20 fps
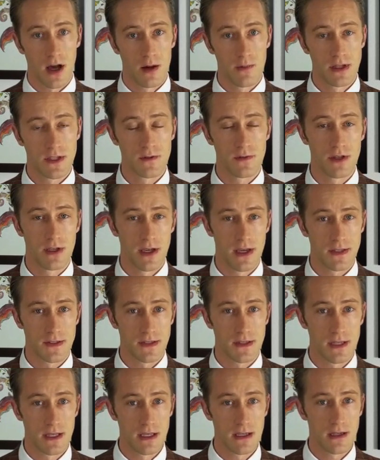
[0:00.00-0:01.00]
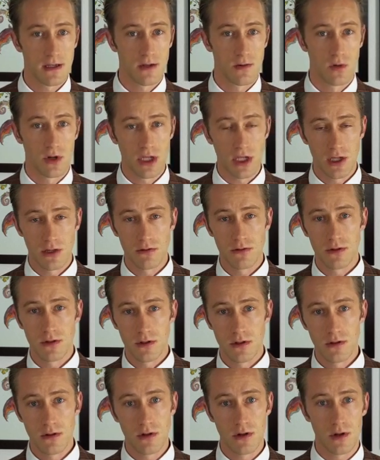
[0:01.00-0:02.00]
comments what you guys think. What do you
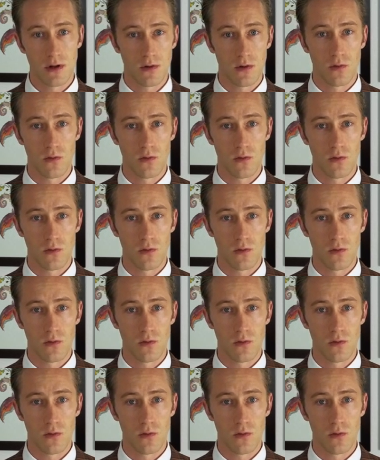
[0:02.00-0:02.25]
do